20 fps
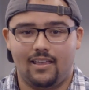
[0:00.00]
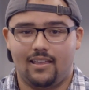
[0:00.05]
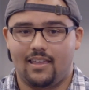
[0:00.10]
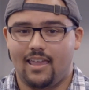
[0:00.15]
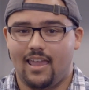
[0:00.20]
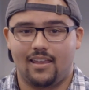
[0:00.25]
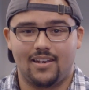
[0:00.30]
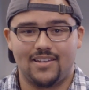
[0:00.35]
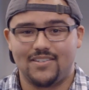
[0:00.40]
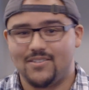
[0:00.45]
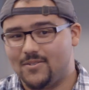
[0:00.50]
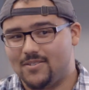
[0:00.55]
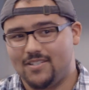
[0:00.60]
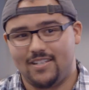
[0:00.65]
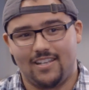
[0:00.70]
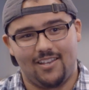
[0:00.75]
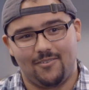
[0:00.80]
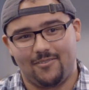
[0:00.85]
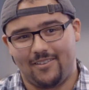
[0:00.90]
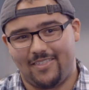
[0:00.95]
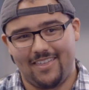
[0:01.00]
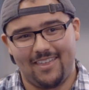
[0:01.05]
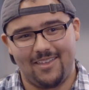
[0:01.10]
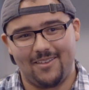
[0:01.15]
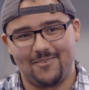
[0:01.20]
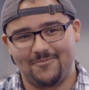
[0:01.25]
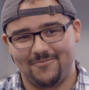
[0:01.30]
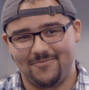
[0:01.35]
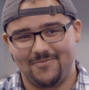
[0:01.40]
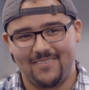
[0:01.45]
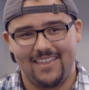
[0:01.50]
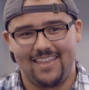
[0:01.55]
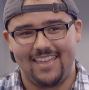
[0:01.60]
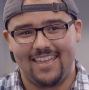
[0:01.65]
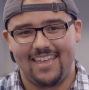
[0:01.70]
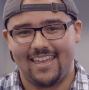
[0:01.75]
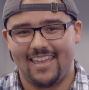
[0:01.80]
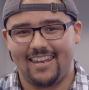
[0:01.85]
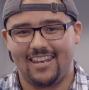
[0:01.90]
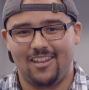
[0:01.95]
can't associate with him
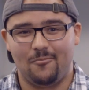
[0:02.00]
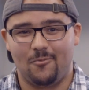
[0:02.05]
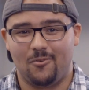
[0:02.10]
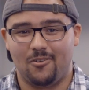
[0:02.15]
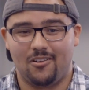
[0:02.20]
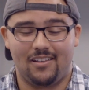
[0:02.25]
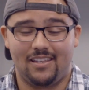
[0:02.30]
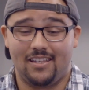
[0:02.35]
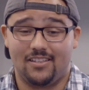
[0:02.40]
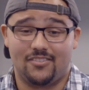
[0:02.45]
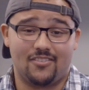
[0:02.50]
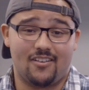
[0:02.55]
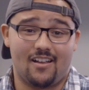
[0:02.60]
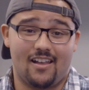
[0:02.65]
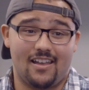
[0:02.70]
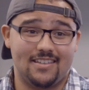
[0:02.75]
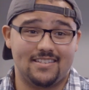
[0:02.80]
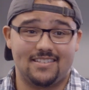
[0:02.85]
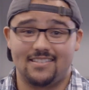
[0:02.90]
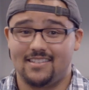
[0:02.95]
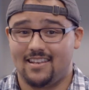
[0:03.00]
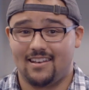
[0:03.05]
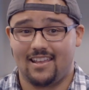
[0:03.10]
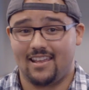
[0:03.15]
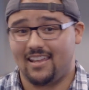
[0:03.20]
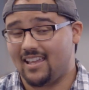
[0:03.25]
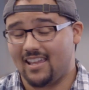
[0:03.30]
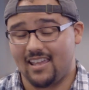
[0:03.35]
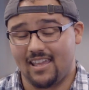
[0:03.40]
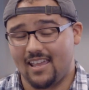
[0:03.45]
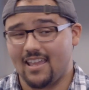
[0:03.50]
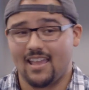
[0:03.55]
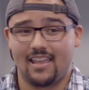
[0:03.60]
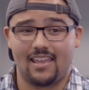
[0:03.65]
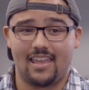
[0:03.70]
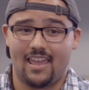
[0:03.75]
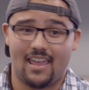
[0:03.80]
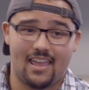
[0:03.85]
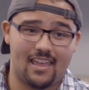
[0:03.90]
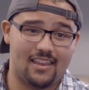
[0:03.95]
anymore. He tries and I
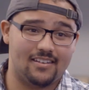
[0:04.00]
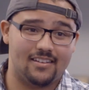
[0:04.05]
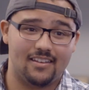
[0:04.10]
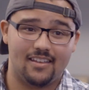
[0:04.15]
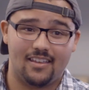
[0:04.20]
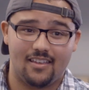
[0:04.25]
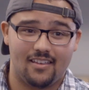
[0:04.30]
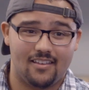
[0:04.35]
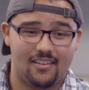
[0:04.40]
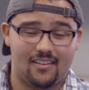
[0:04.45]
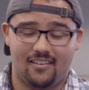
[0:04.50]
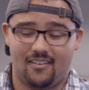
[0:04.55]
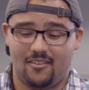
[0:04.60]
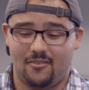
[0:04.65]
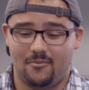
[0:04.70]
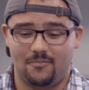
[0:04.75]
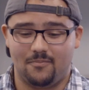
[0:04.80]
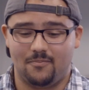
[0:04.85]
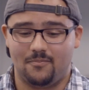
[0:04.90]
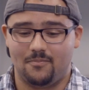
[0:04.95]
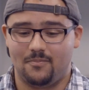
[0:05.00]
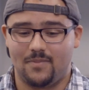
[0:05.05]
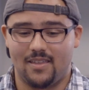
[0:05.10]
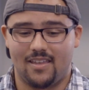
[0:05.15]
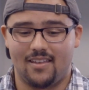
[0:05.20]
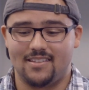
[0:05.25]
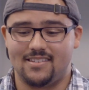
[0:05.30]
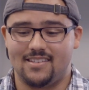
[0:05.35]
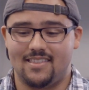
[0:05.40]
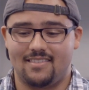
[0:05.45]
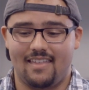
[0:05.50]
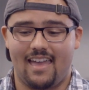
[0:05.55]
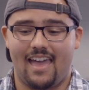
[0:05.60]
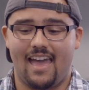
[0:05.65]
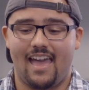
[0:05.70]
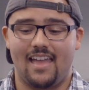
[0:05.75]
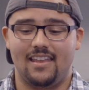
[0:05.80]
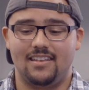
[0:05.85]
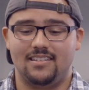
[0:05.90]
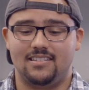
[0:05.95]
can't, because
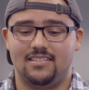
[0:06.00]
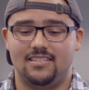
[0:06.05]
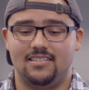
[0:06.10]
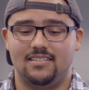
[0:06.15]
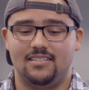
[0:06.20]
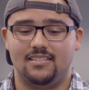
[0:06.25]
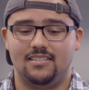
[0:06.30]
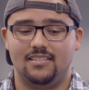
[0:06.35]
that,